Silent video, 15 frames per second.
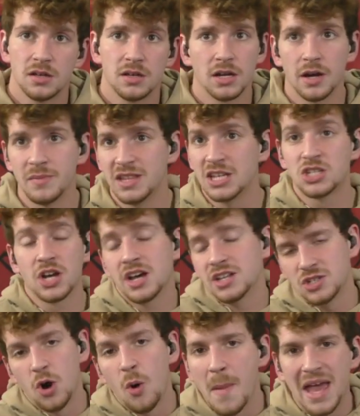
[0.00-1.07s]
I mean, they shot
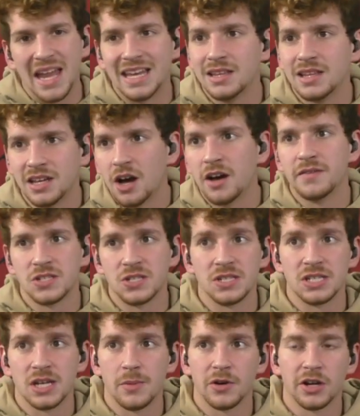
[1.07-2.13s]
so many. They obviously
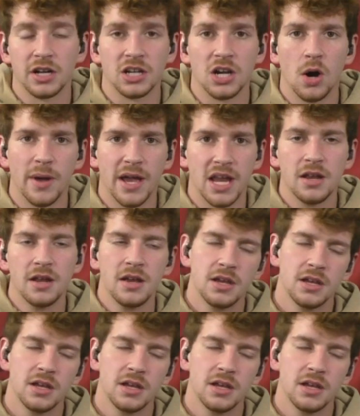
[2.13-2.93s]
some are going to go in.